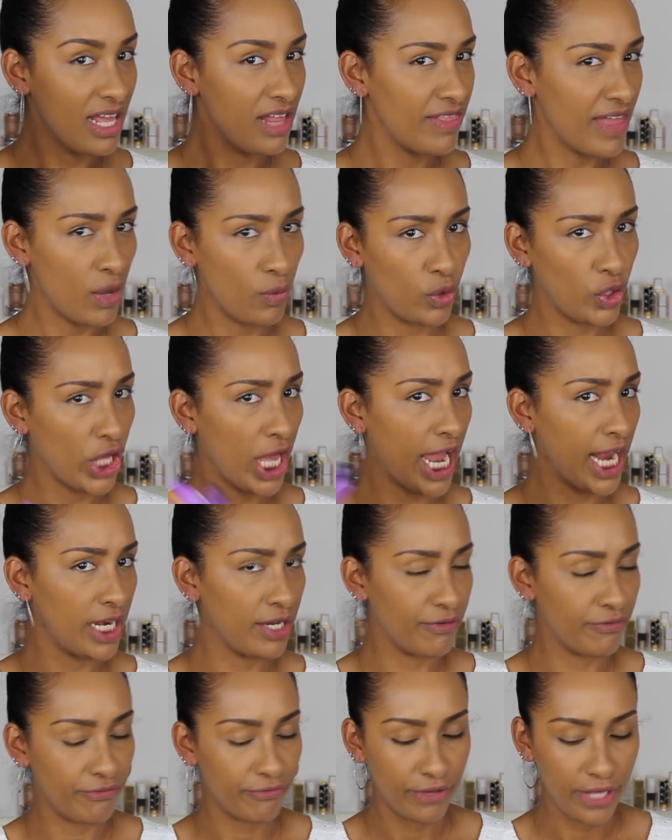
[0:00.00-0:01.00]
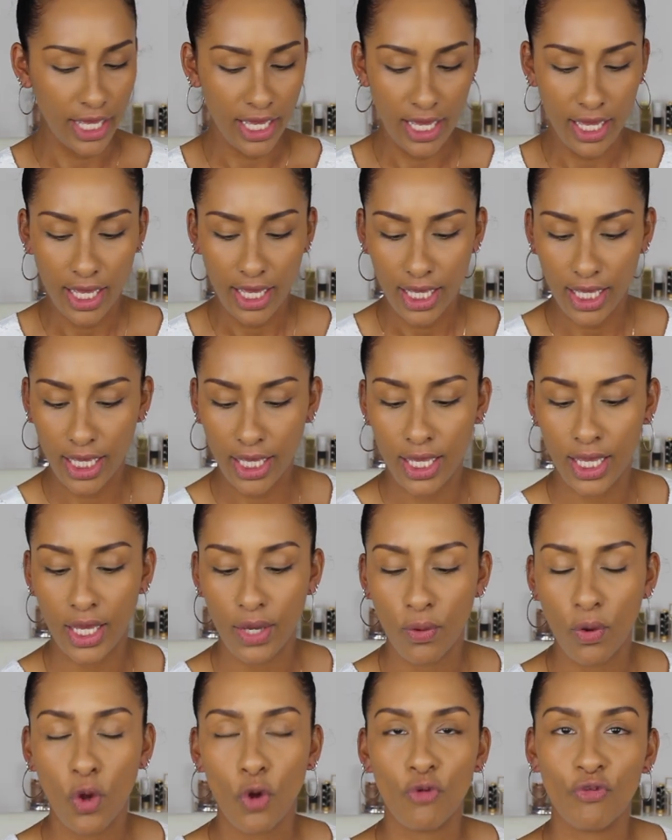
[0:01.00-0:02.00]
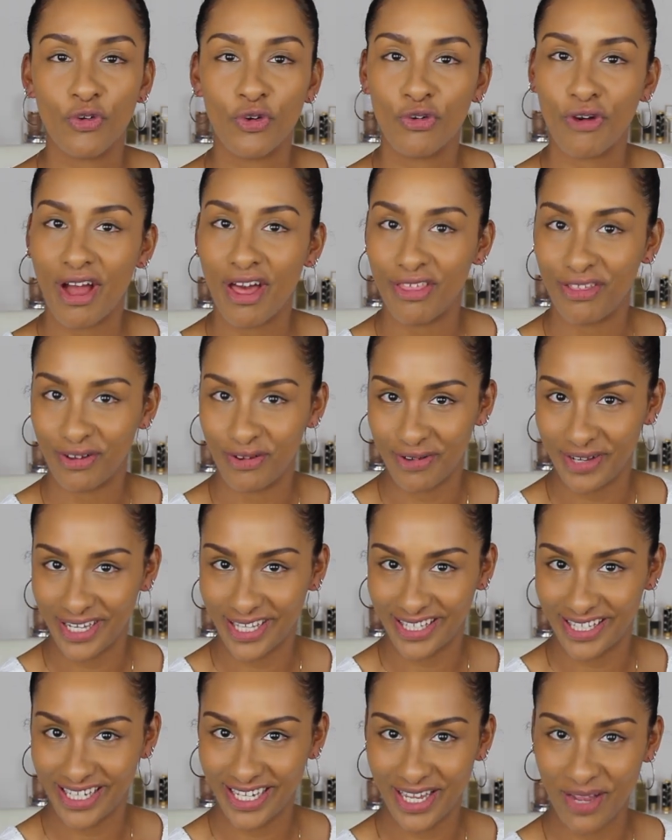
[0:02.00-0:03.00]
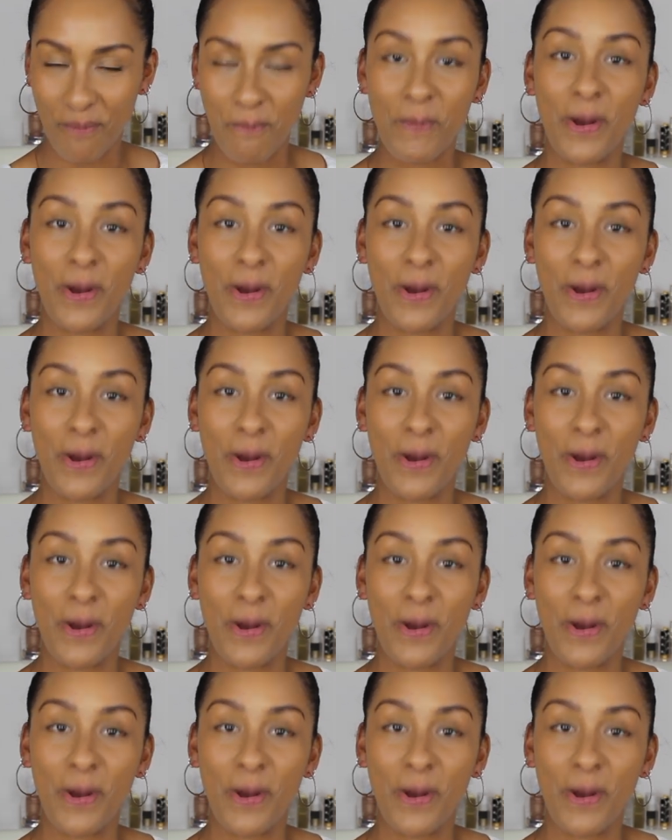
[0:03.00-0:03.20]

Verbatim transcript: that will kind of go over rather quickly,